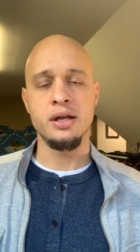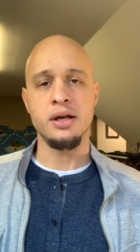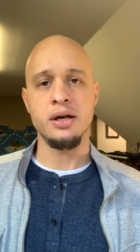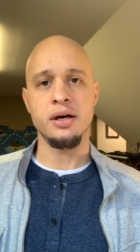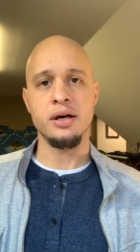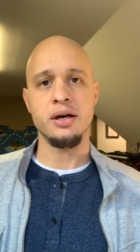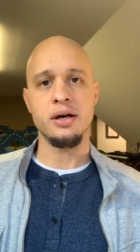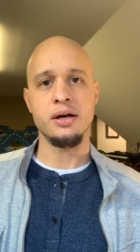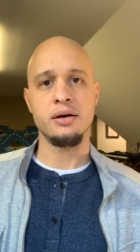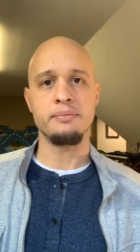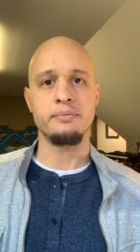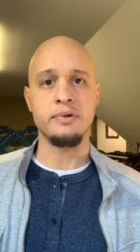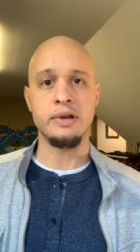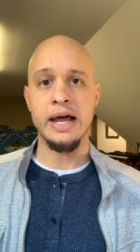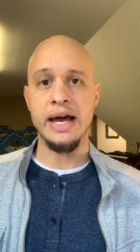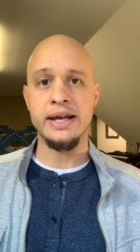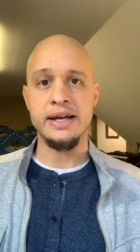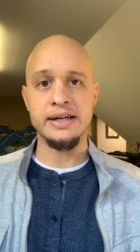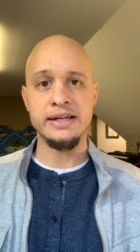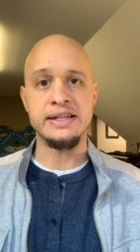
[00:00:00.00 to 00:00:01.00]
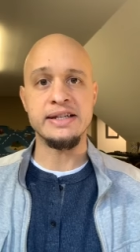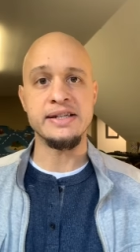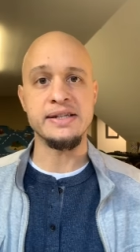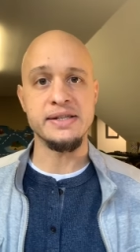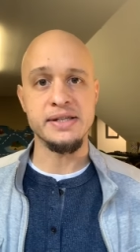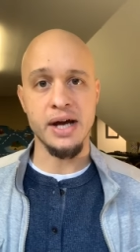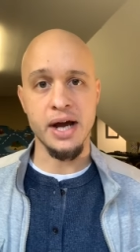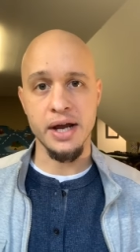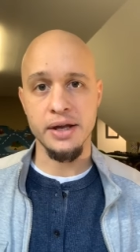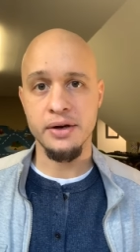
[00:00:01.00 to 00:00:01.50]
like a
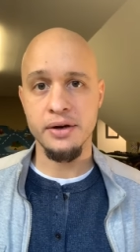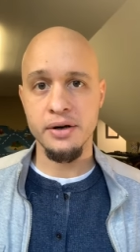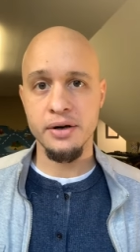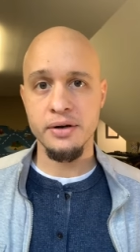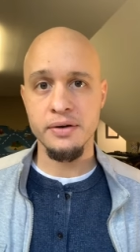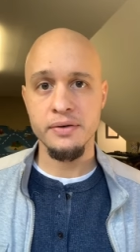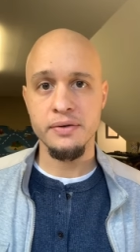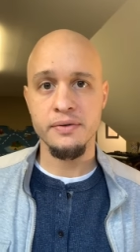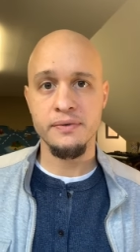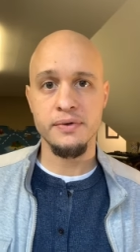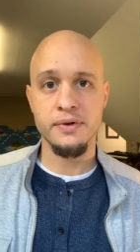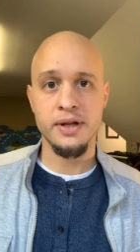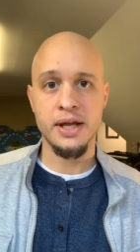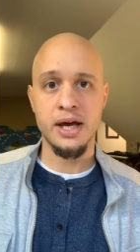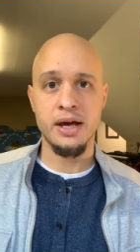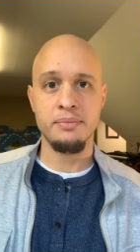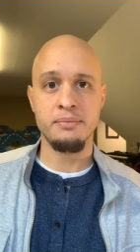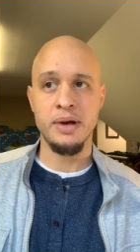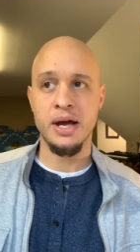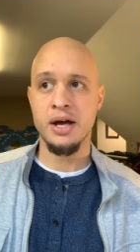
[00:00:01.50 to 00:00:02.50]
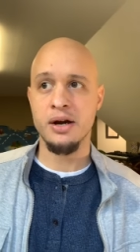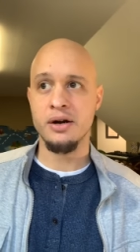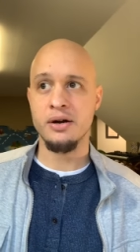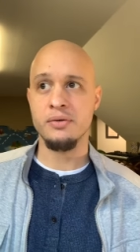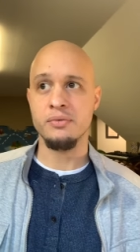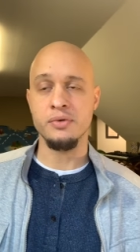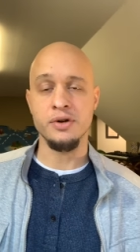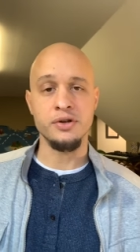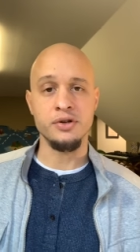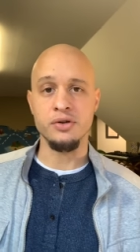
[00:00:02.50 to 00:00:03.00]
designer, for that matter,
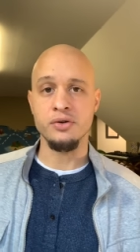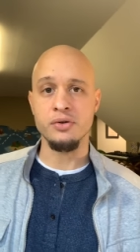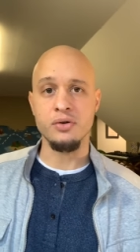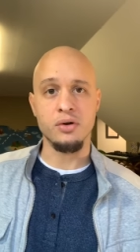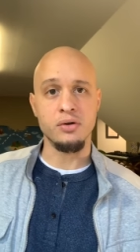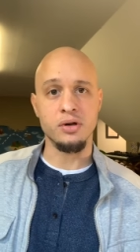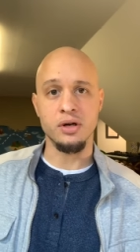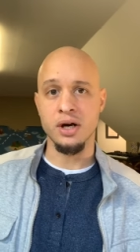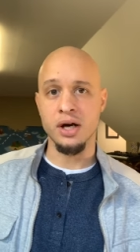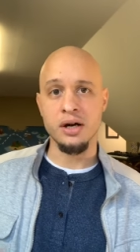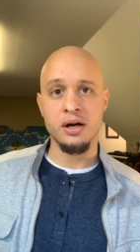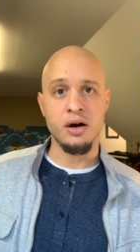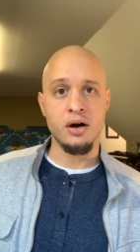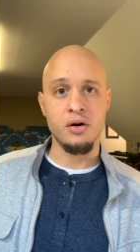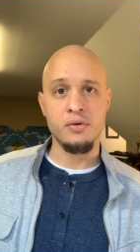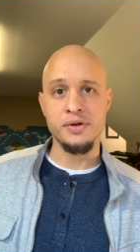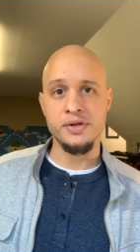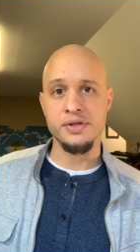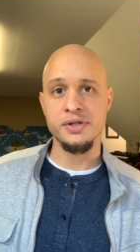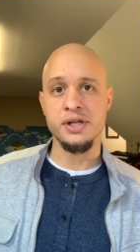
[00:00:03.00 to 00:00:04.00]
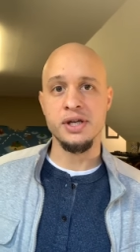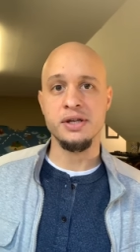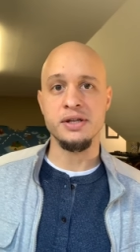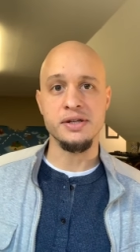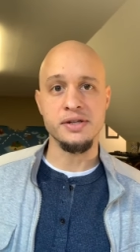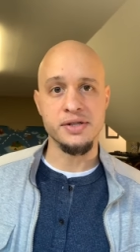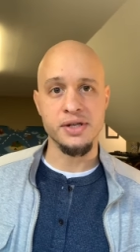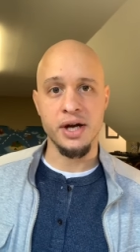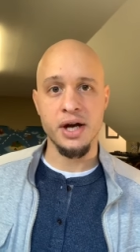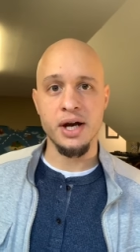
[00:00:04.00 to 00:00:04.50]
when you're gonna always need
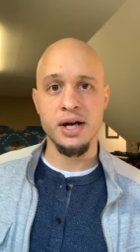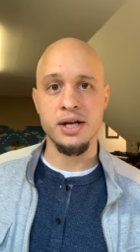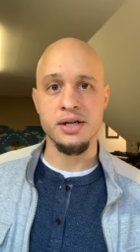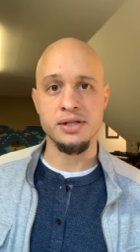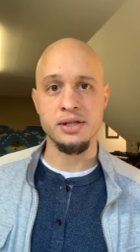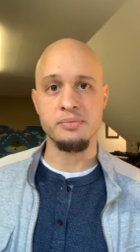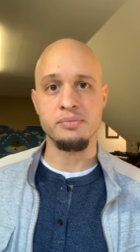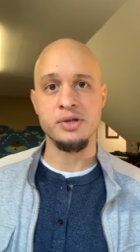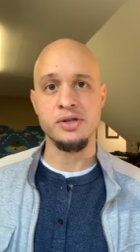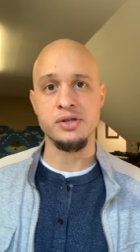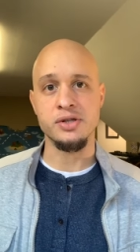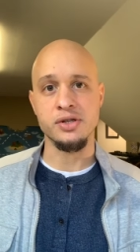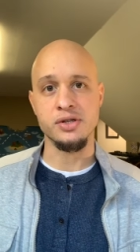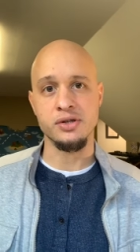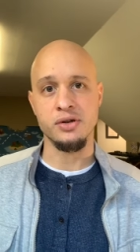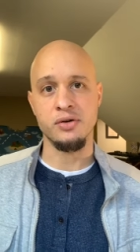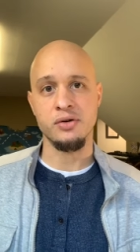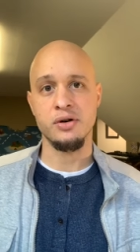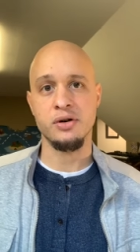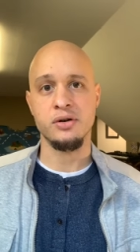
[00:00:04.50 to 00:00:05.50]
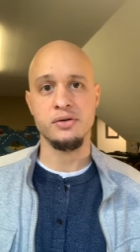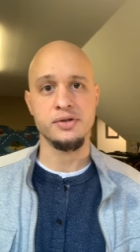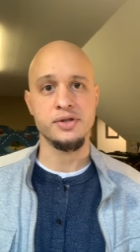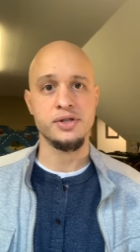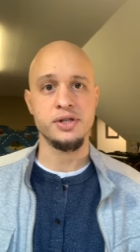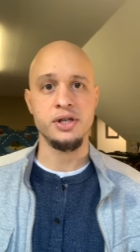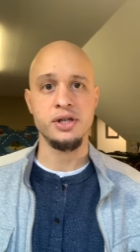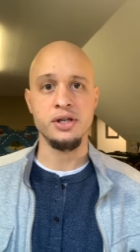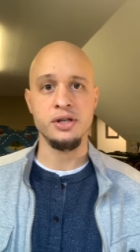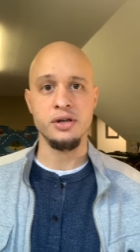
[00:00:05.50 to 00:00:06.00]
design as a business owner or
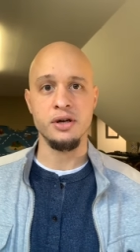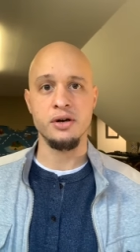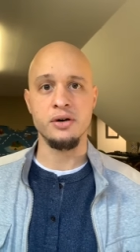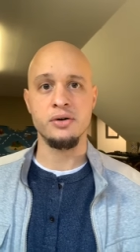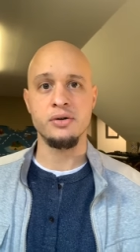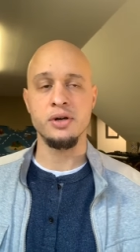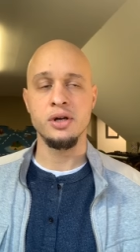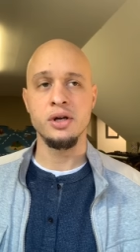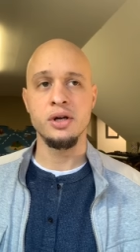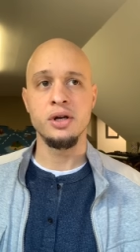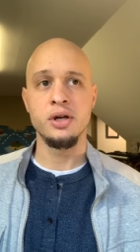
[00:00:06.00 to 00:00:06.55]
CEO?